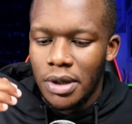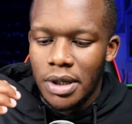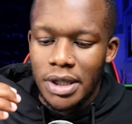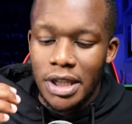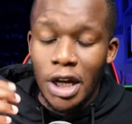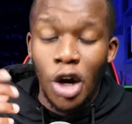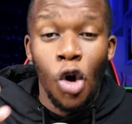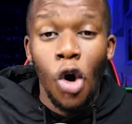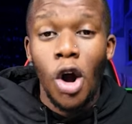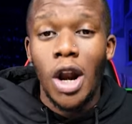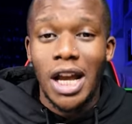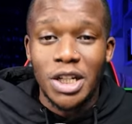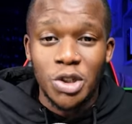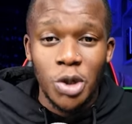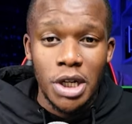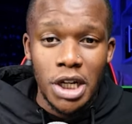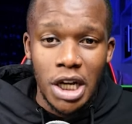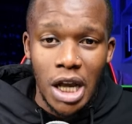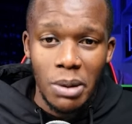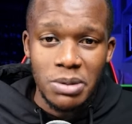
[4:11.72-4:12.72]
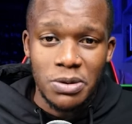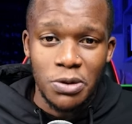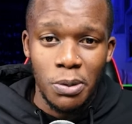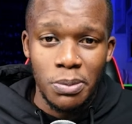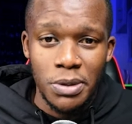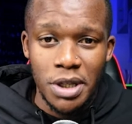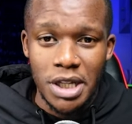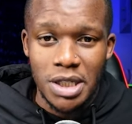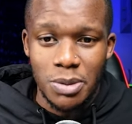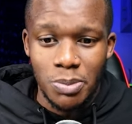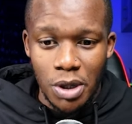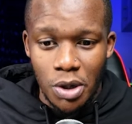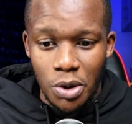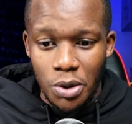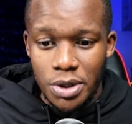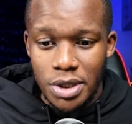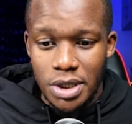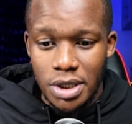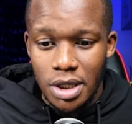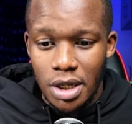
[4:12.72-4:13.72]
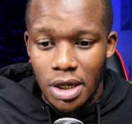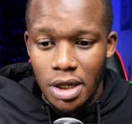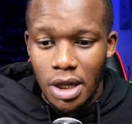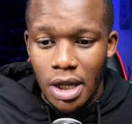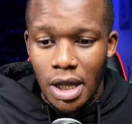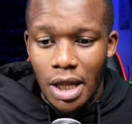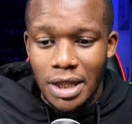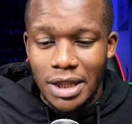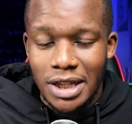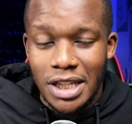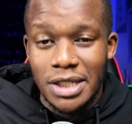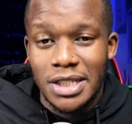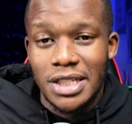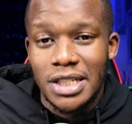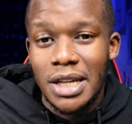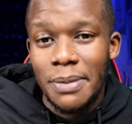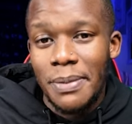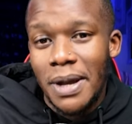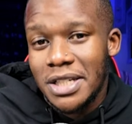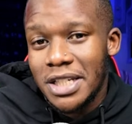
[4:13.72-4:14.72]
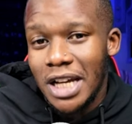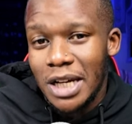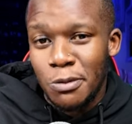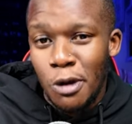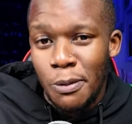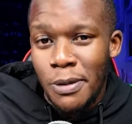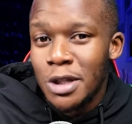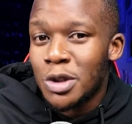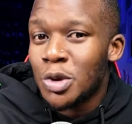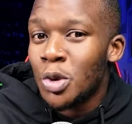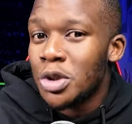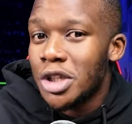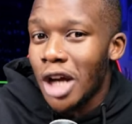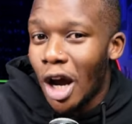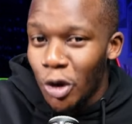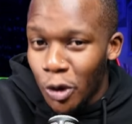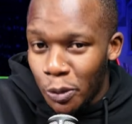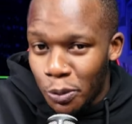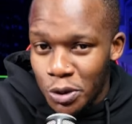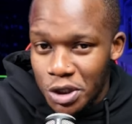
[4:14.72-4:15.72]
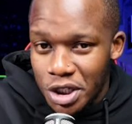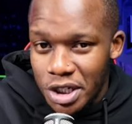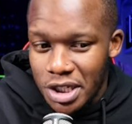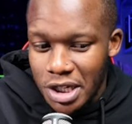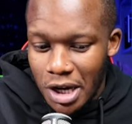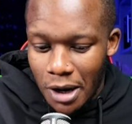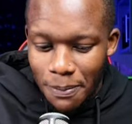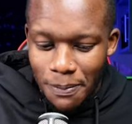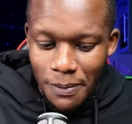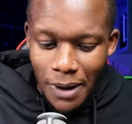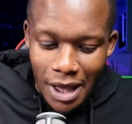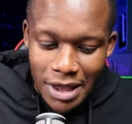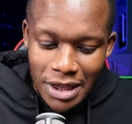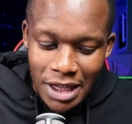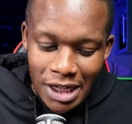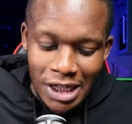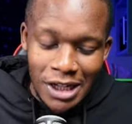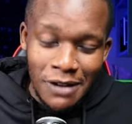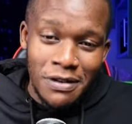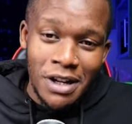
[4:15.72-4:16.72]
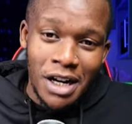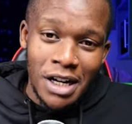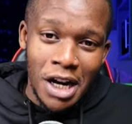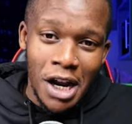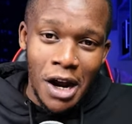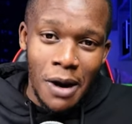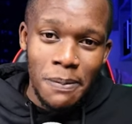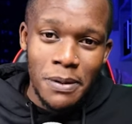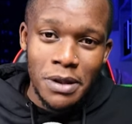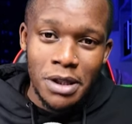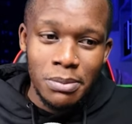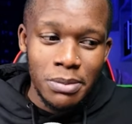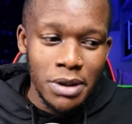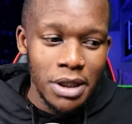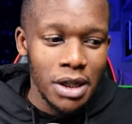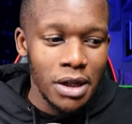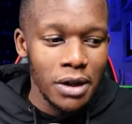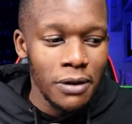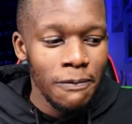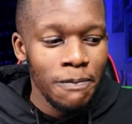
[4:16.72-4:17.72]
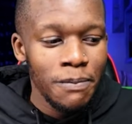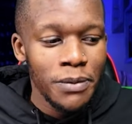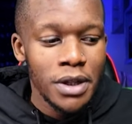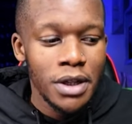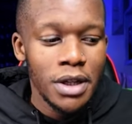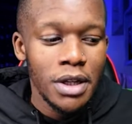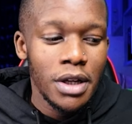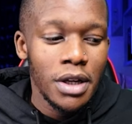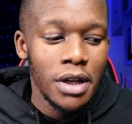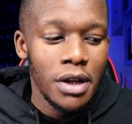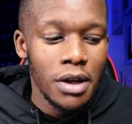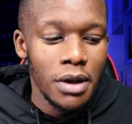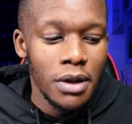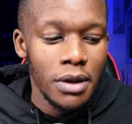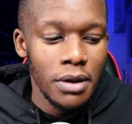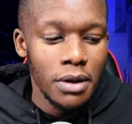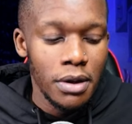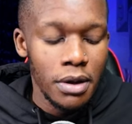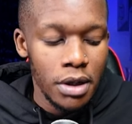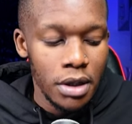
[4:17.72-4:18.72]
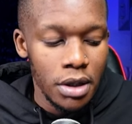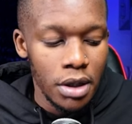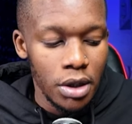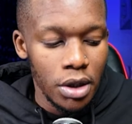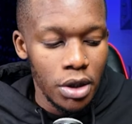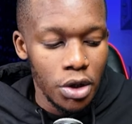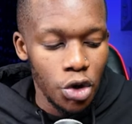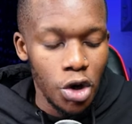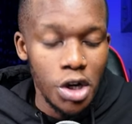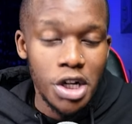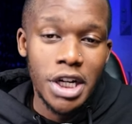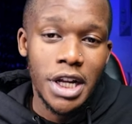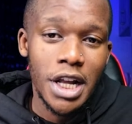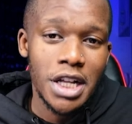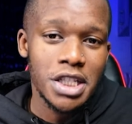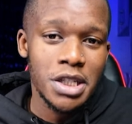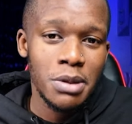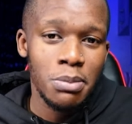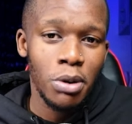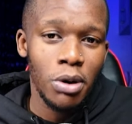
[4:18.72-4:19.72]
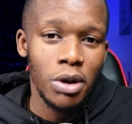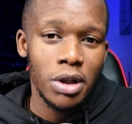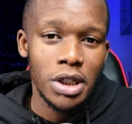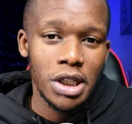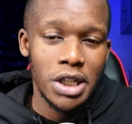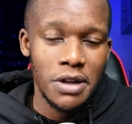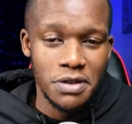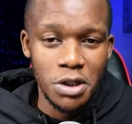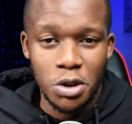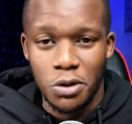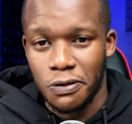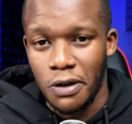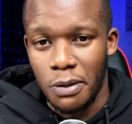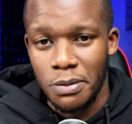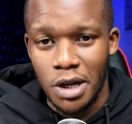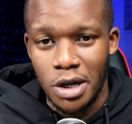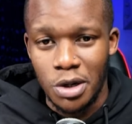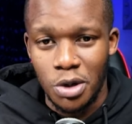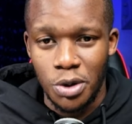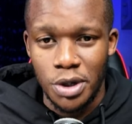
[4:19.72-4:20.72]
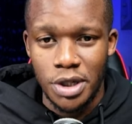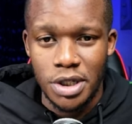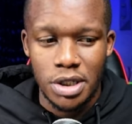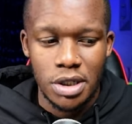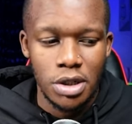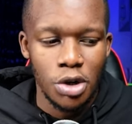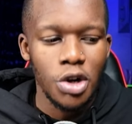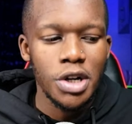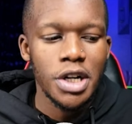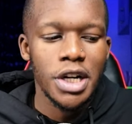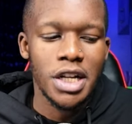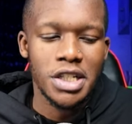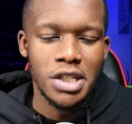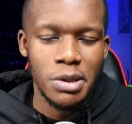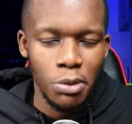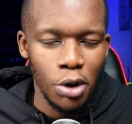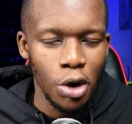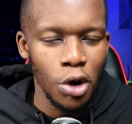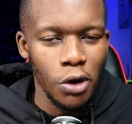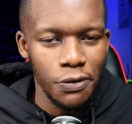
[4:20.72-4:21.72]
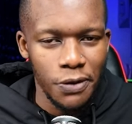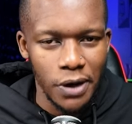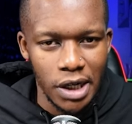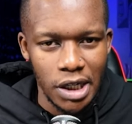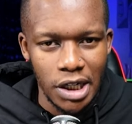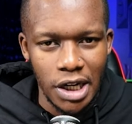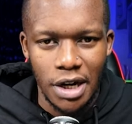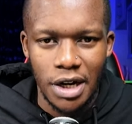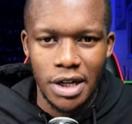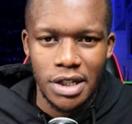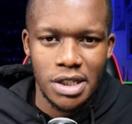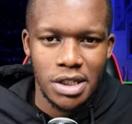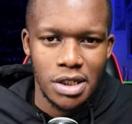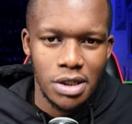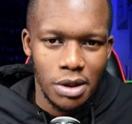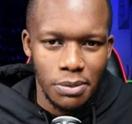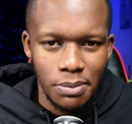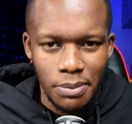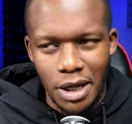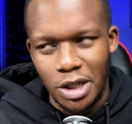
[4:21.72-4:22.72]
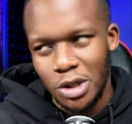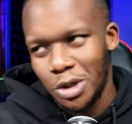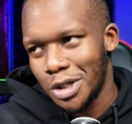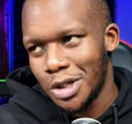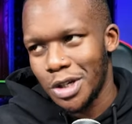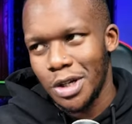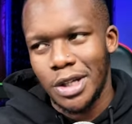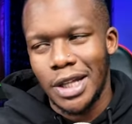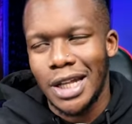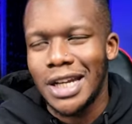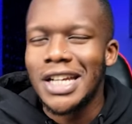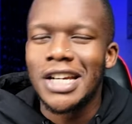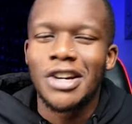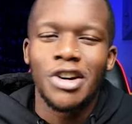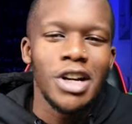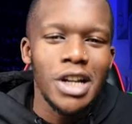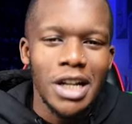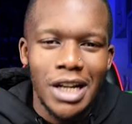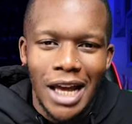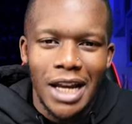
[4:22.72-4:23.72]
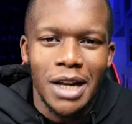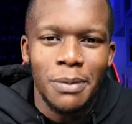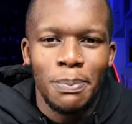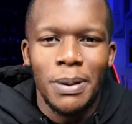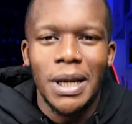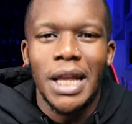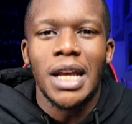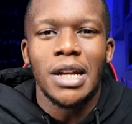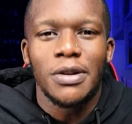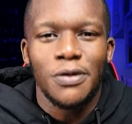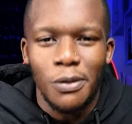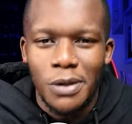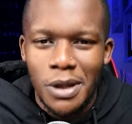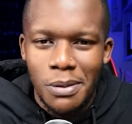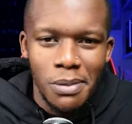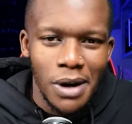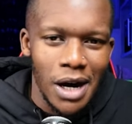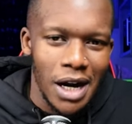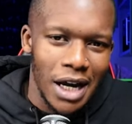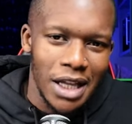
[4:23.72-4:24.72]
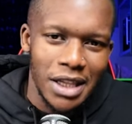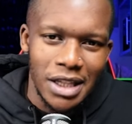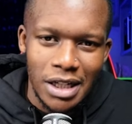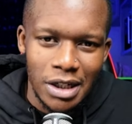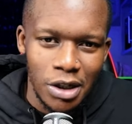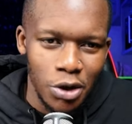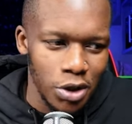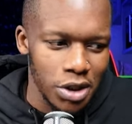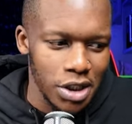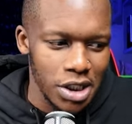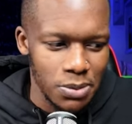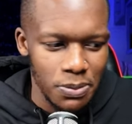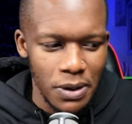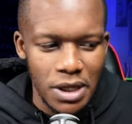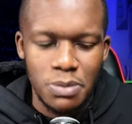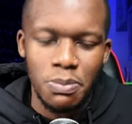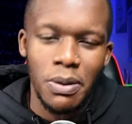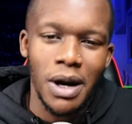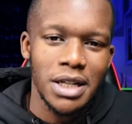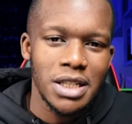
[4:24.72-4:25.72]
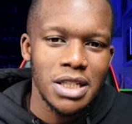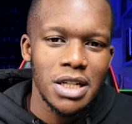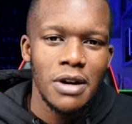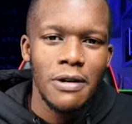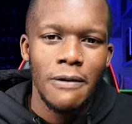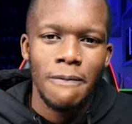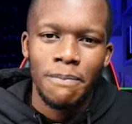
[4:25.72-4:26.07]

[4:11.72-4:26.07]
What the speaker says: the goal actually comes from this, because the same exact moment Sutalo pushes up and they leave that gap in the middle. Rodri gets the ball, gives it to Fabian Ruiz. Rodri gets the ball off a clearance. Mind you, they didn't really like play it from the back and then got the space. But